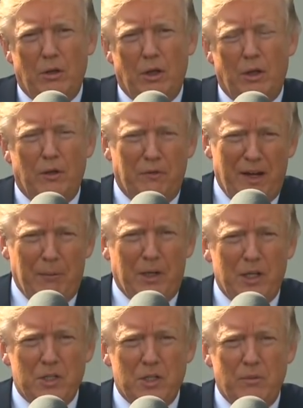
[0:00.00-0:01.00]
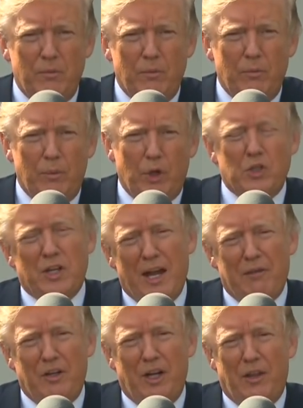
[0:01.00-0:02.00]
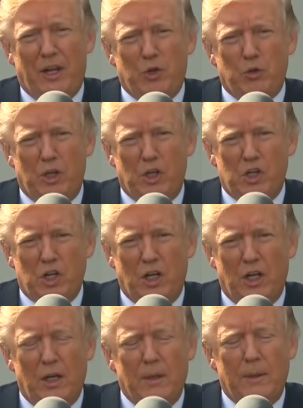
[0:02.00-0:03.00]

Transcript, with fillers: uh, the families, because I have done that traditionally.